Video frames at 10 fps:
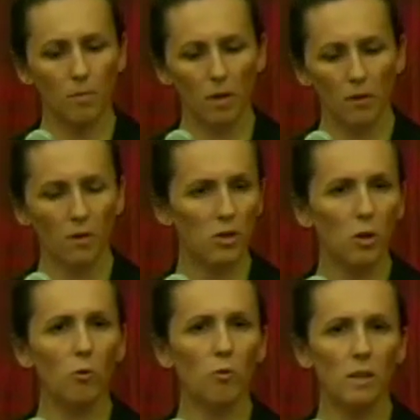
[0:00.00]
There's
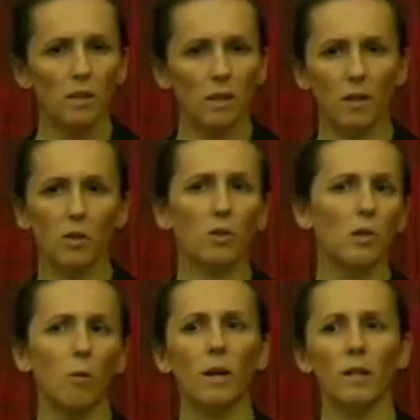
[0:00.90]
no reason and there's
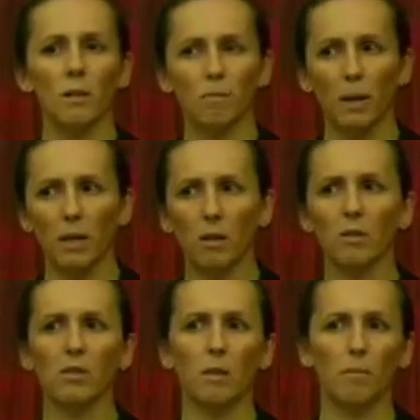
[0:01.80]
no way to compel
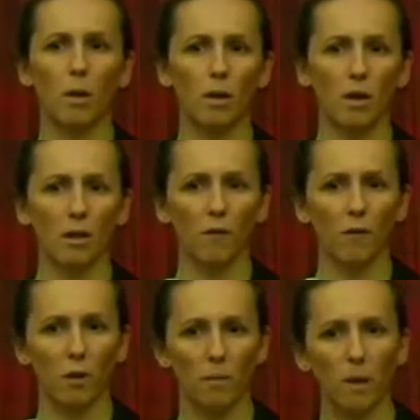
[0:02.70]
some marketing
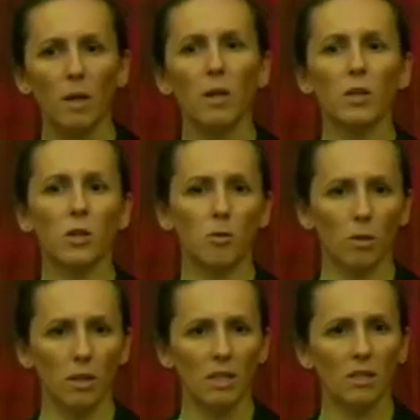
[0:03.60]
firm to
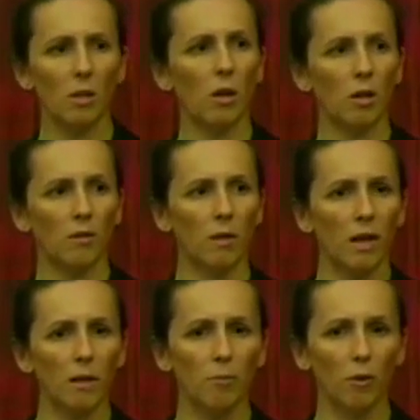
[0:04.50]
release all of the
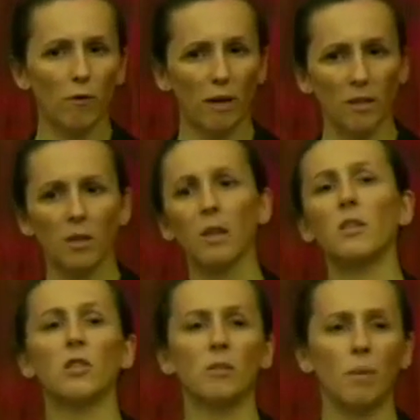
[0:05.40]
data profiles that they
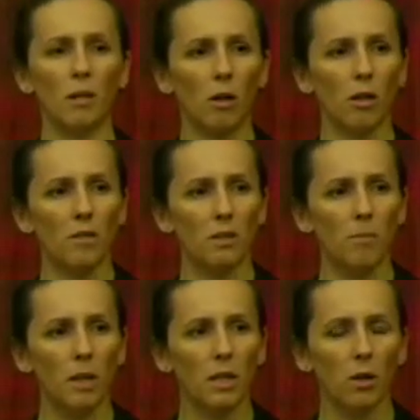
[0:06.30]
just spent all of this
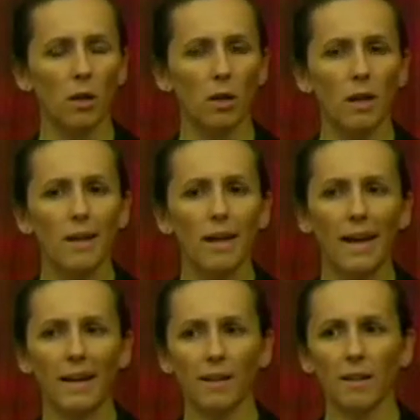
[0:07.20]
money on,
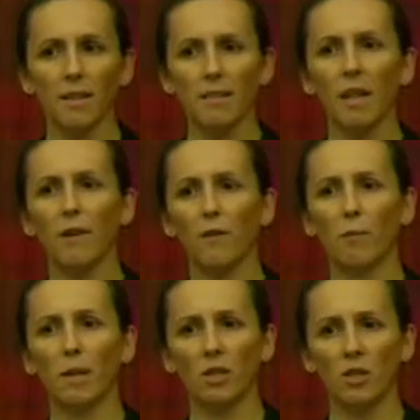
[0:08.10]
and unless that
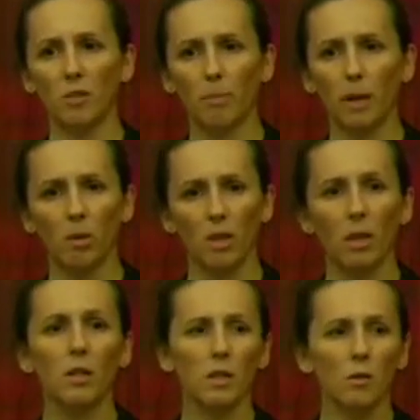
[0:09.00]
information is public,
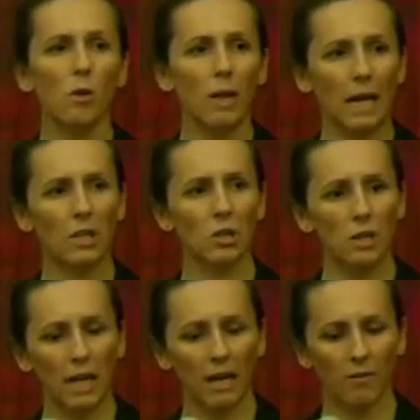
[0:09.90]
you don't
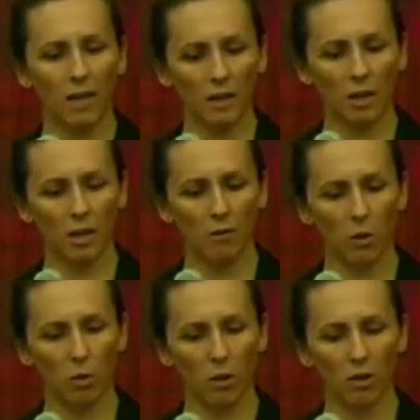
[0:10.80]
actually have that kind of
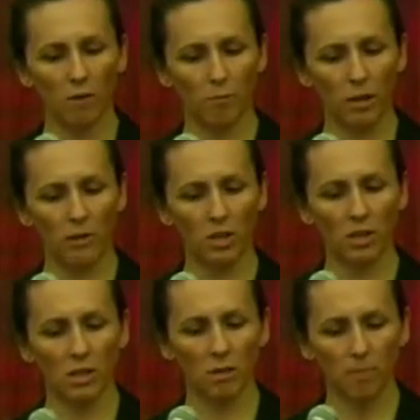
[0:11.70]
equality of privacy.